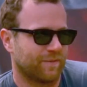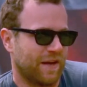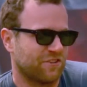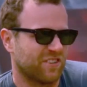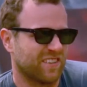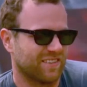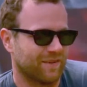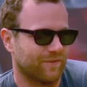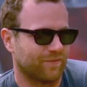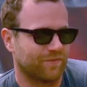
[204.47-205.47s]

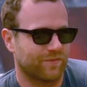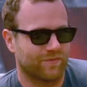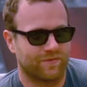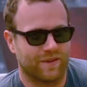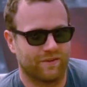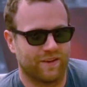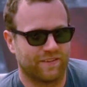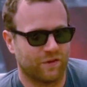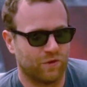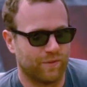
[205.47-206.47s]
patriotism, you know,
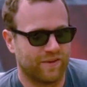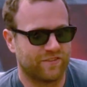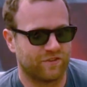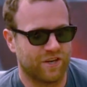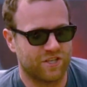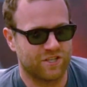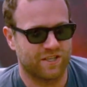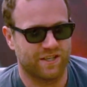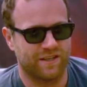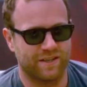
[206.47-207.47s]
like new administration
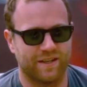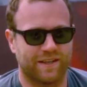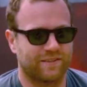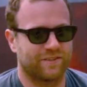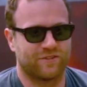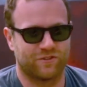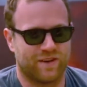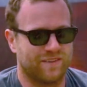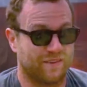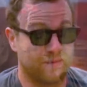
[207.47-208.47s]
and like
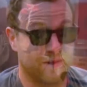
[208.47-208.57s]
trends in